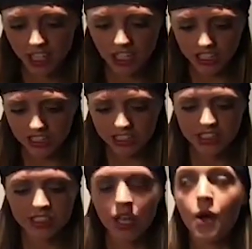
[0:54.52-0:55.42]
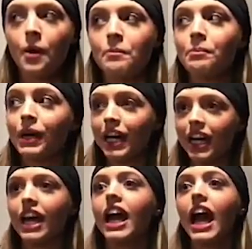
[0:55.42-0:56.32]
and talk like this,
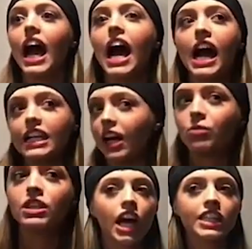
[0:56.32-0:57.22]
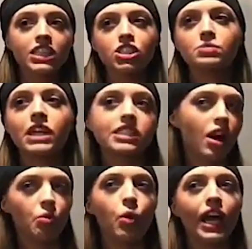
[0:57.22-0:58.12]
but y'all think just
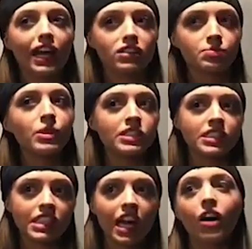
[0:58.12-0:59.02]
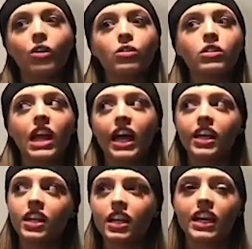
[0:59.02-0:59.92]
because I'm white, I'm supposed to sound
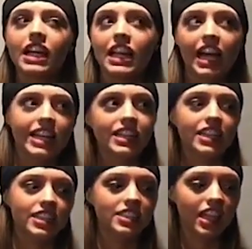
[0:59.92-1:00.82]
like, like this,